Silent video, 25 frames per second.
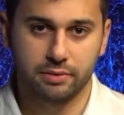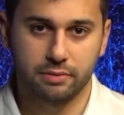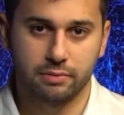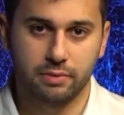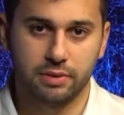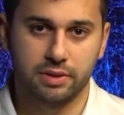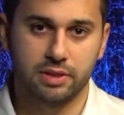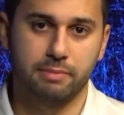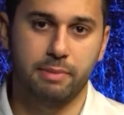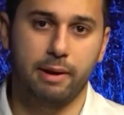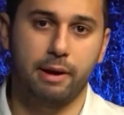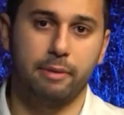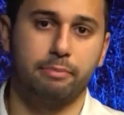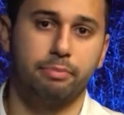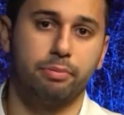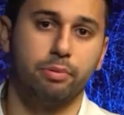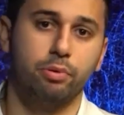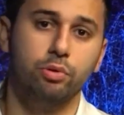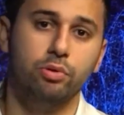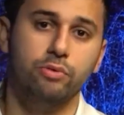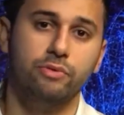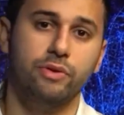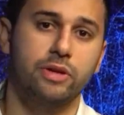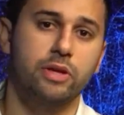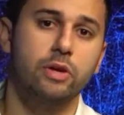It's about
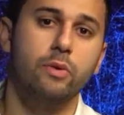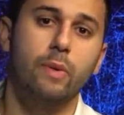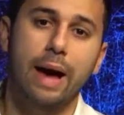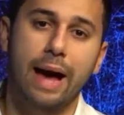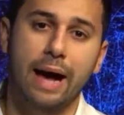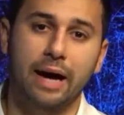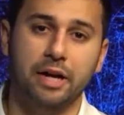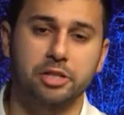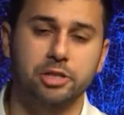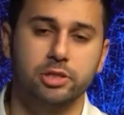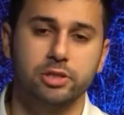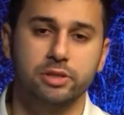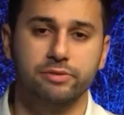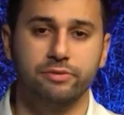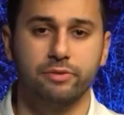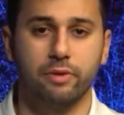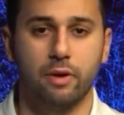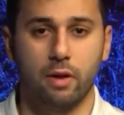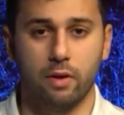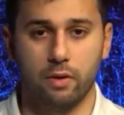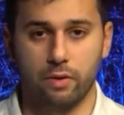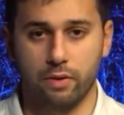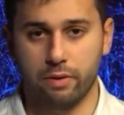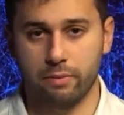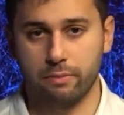proving you actually
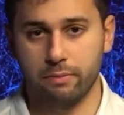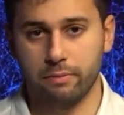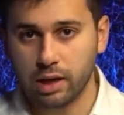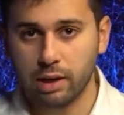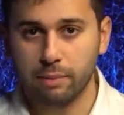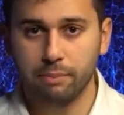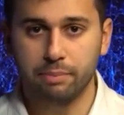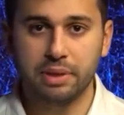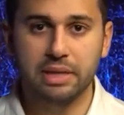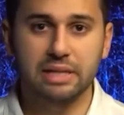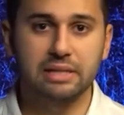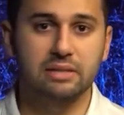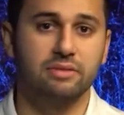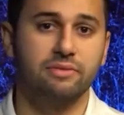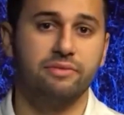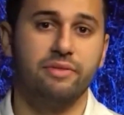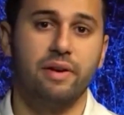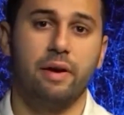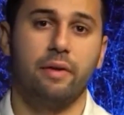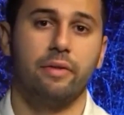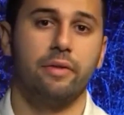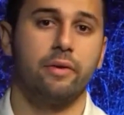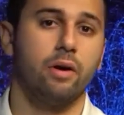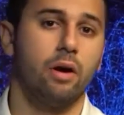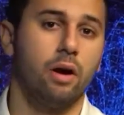follow them. Companies
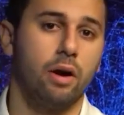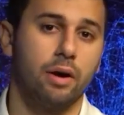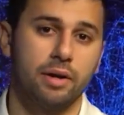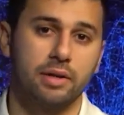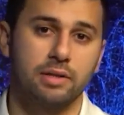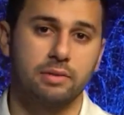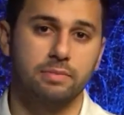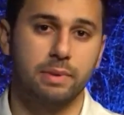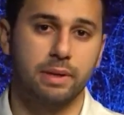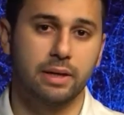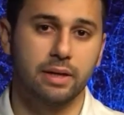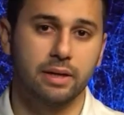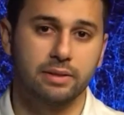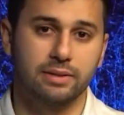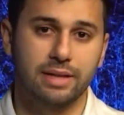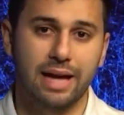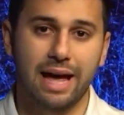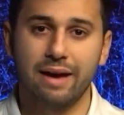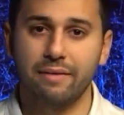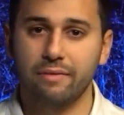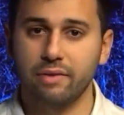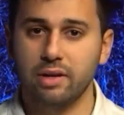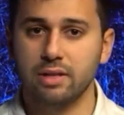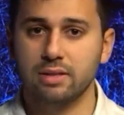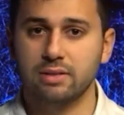fail their audits because
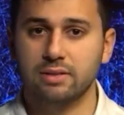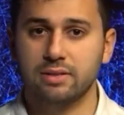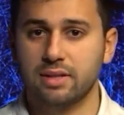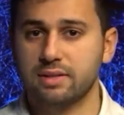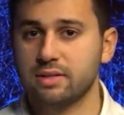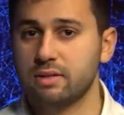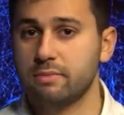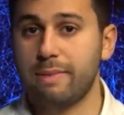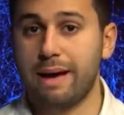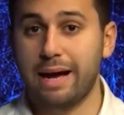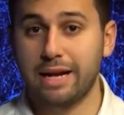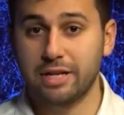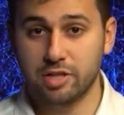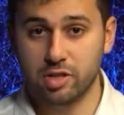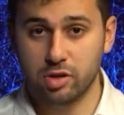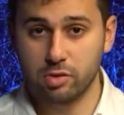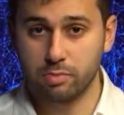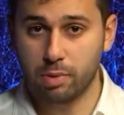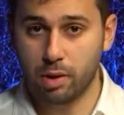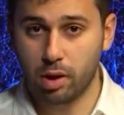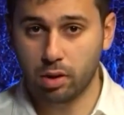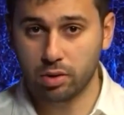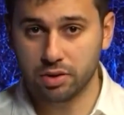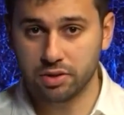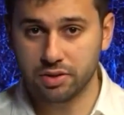evidence doesn't match their
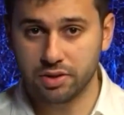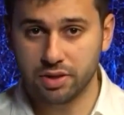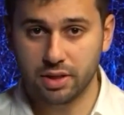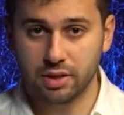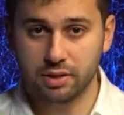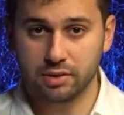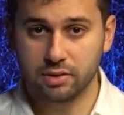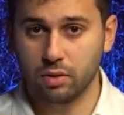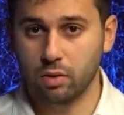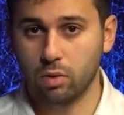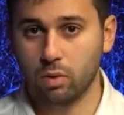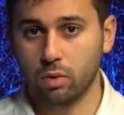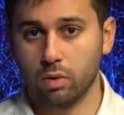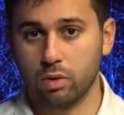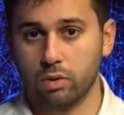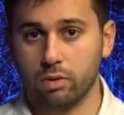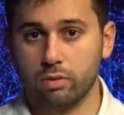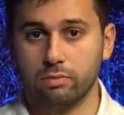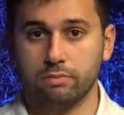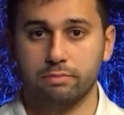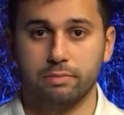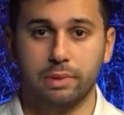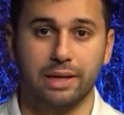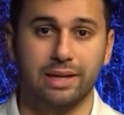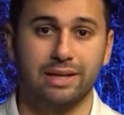policies or
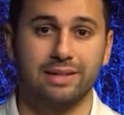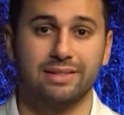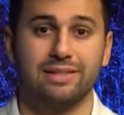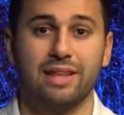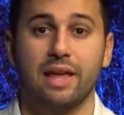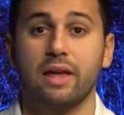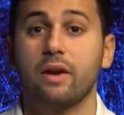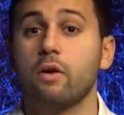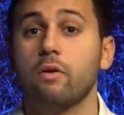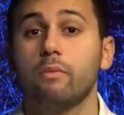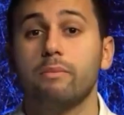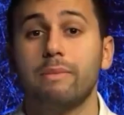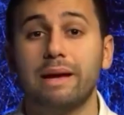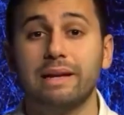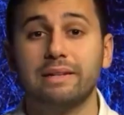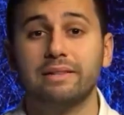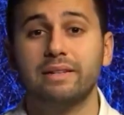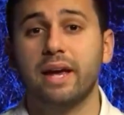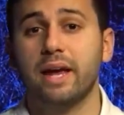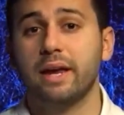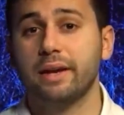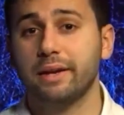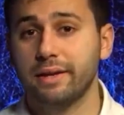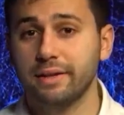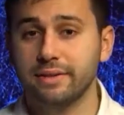because they don't
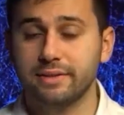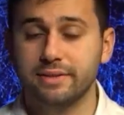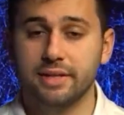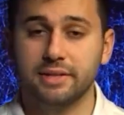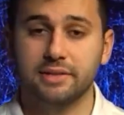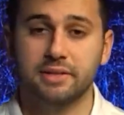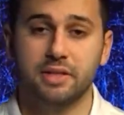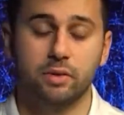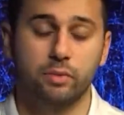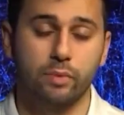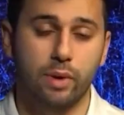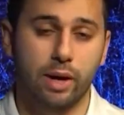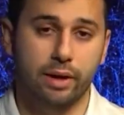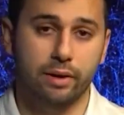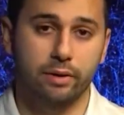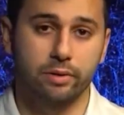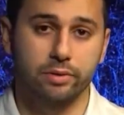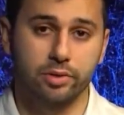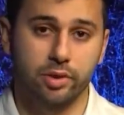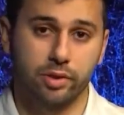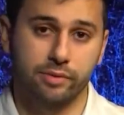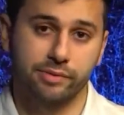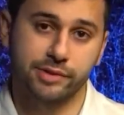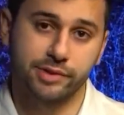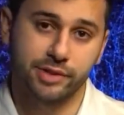maintain consistent records
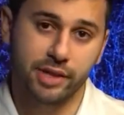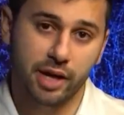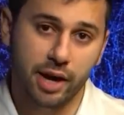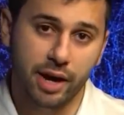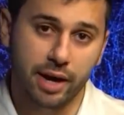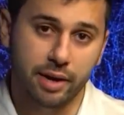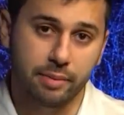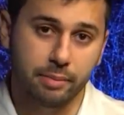over time.